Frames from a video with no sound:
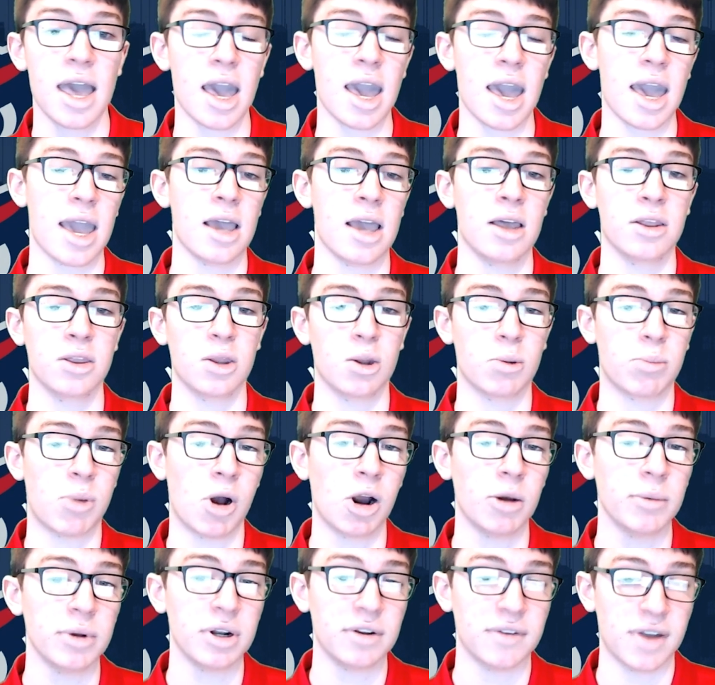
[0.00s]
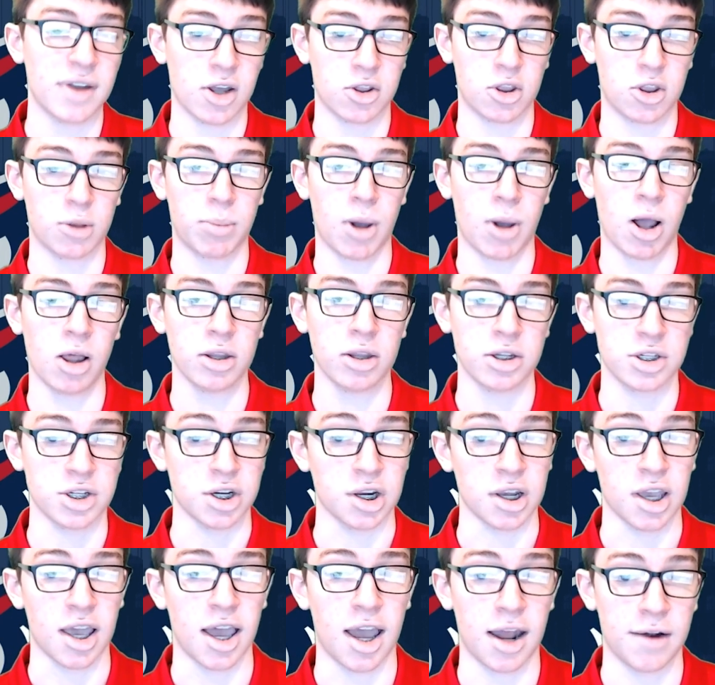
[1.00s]
and the Department of
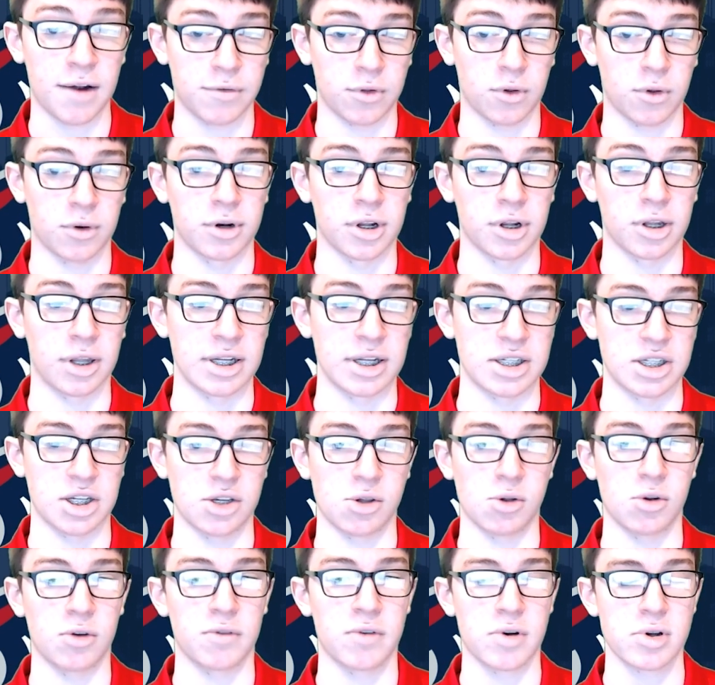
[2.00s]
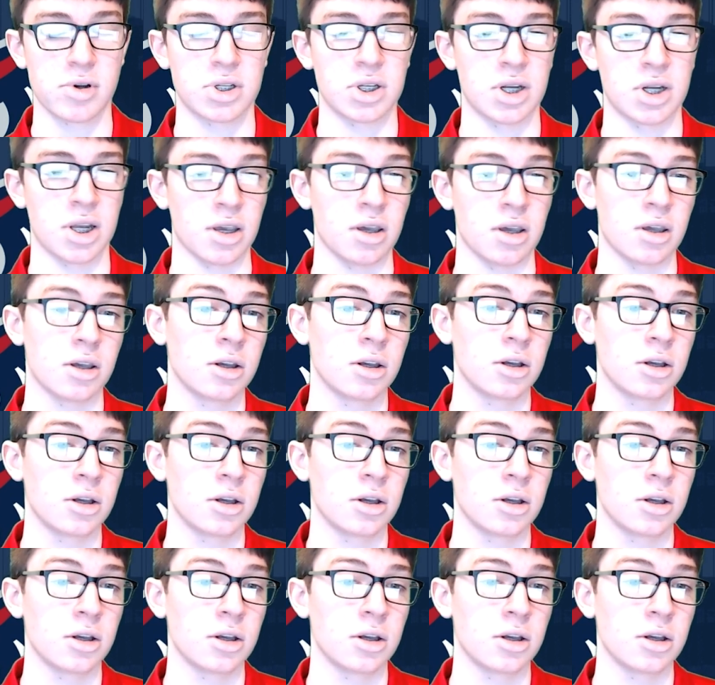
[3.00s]
Anthropology at Florida Atlantic University.